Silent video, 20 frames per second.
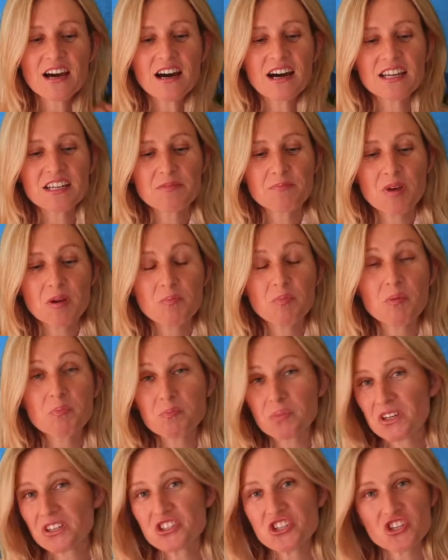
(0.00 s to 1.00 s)
I remember
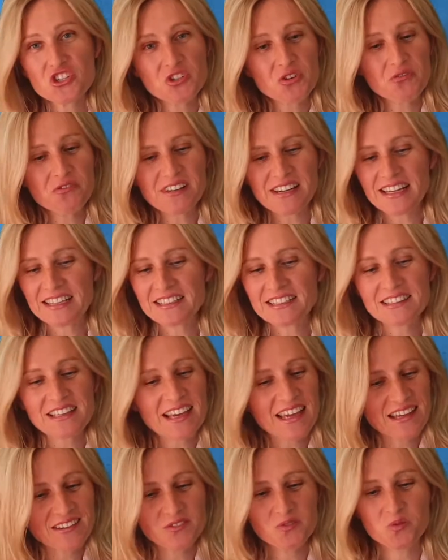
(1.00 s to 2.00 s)
pictures of
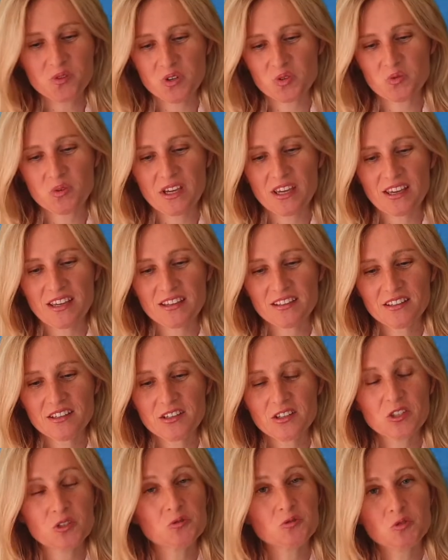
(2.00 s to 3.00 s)
Lenin everywhere
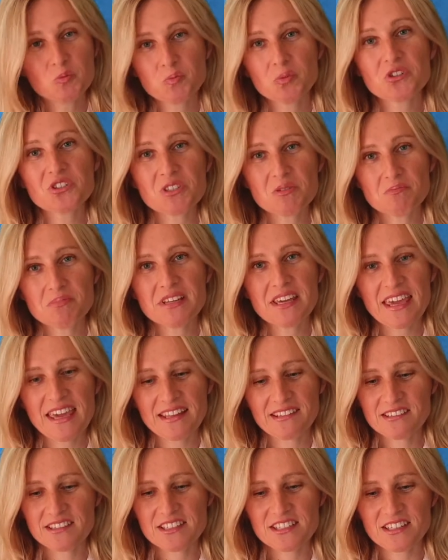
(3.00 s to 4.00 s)
you would possibly
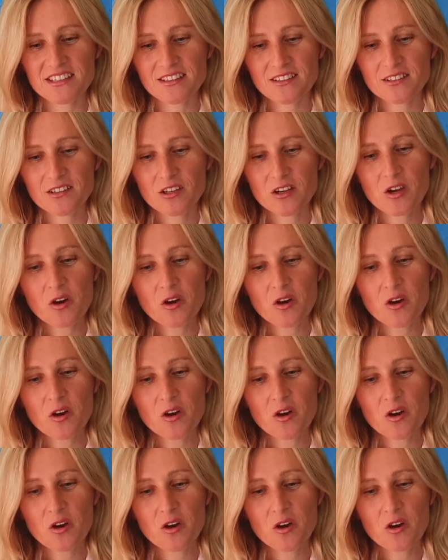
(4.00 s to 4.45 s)
enter.